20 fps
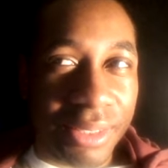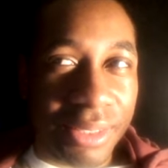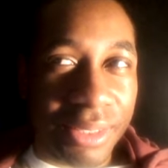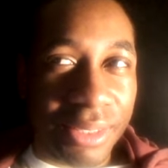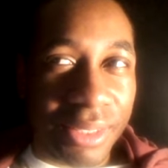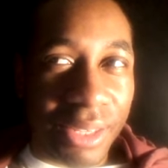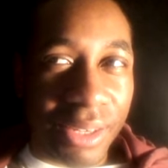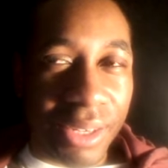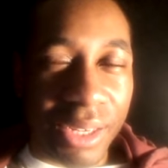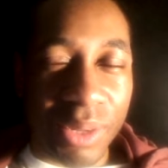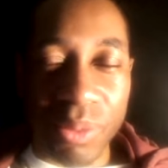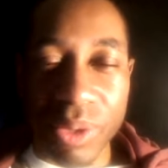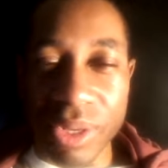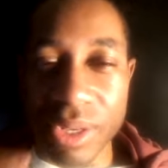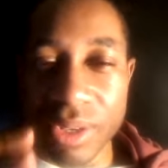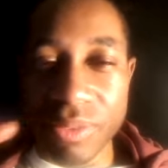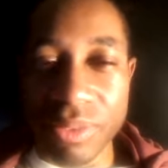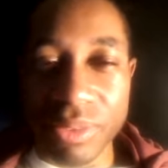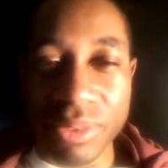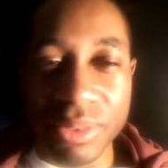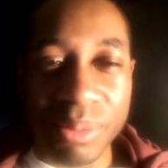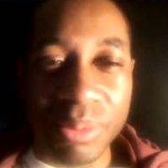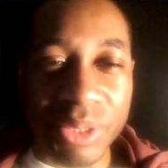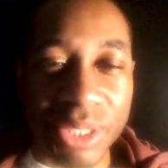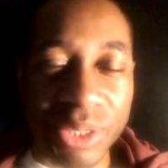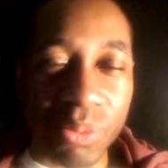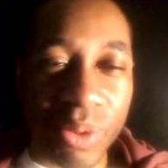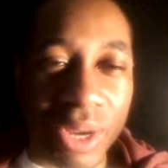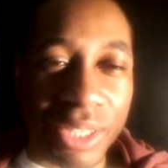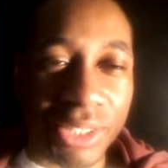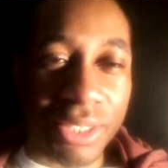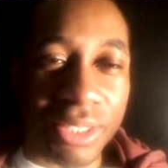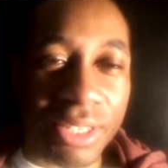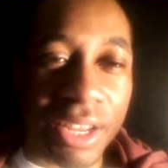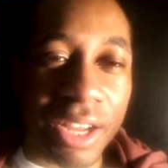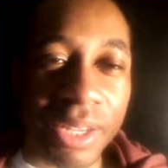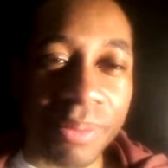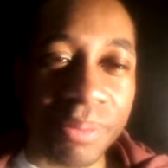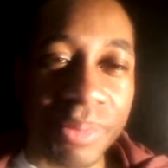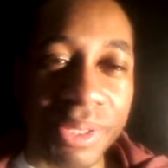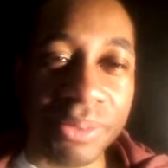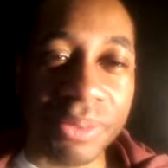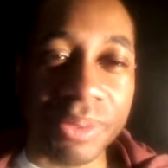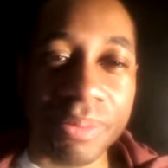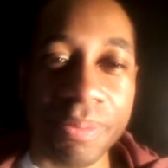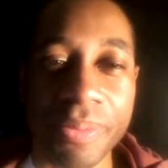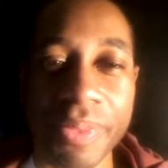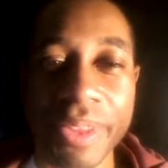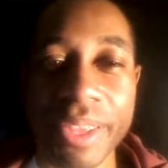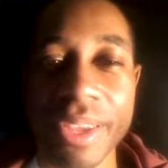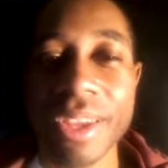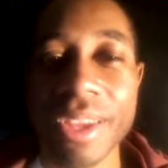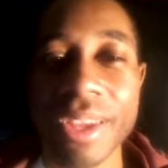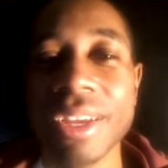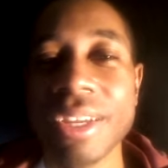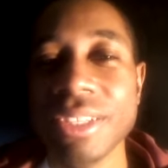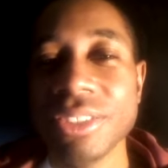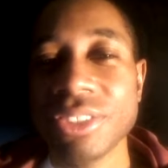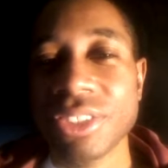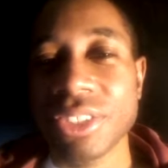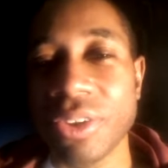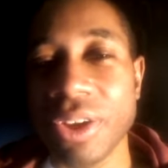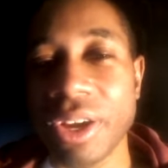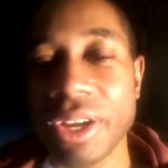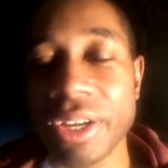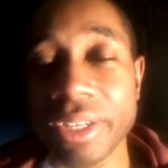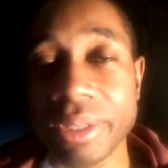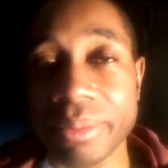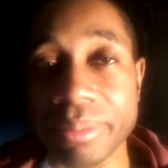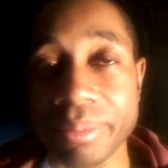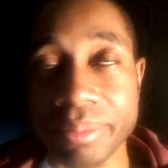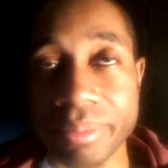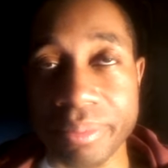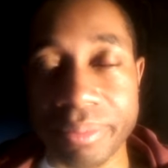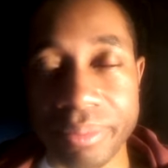All right, whatever. Let me just watch the documentary. So um,